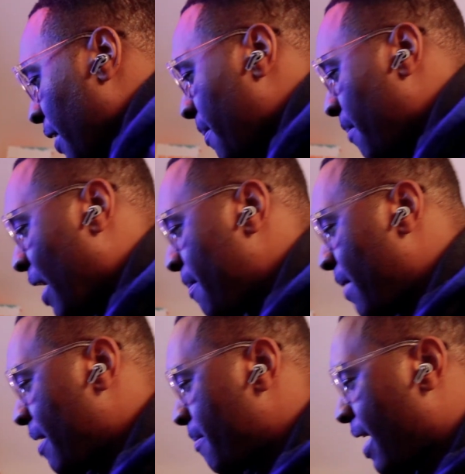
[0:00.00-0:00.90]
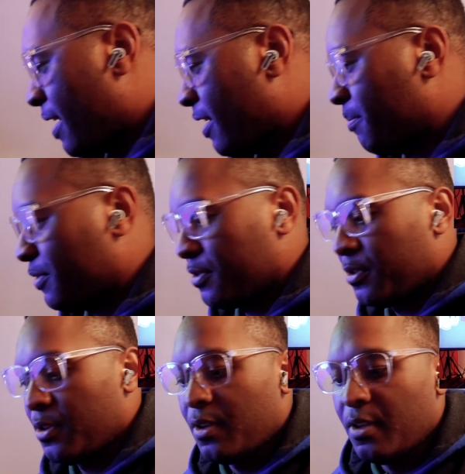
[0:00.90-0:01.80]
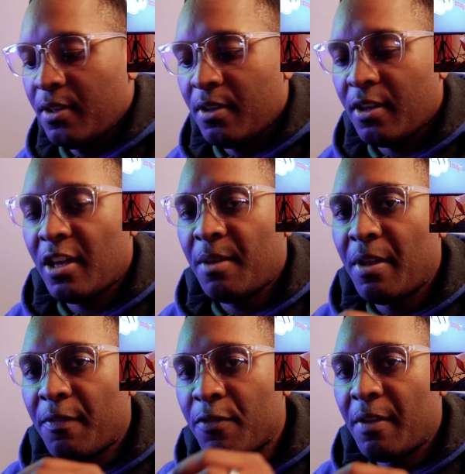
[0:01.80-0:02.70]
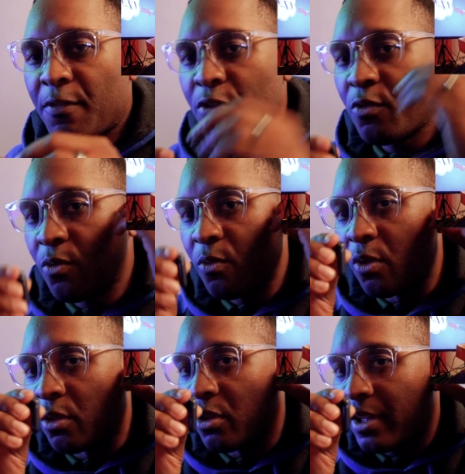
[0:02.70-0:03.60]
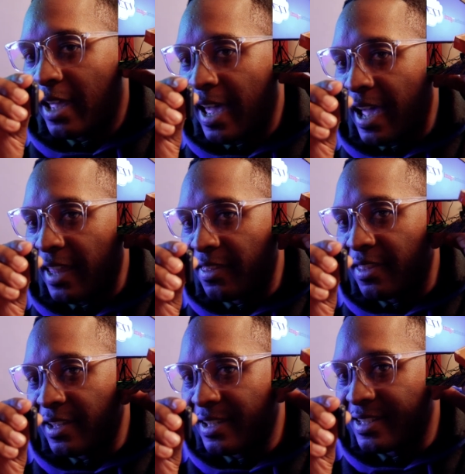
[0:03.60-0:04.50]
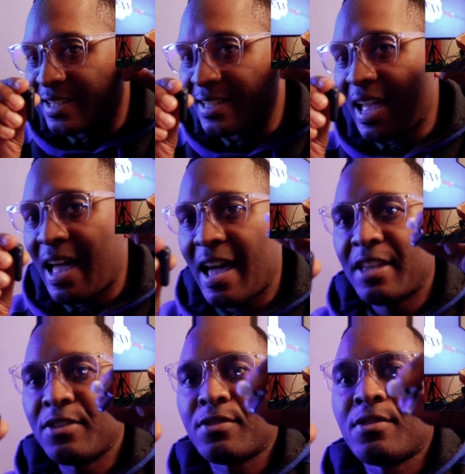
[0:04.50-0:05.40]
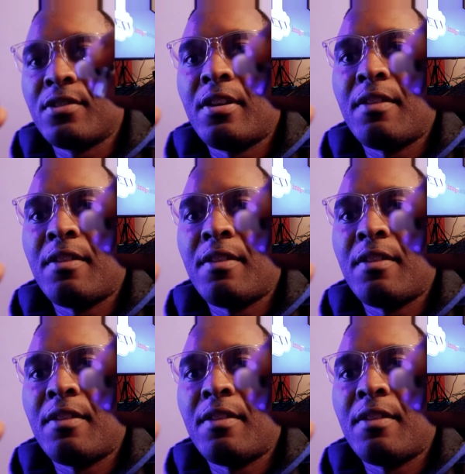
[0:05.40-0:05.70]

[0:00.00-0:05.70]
my main backups, if you look at the size,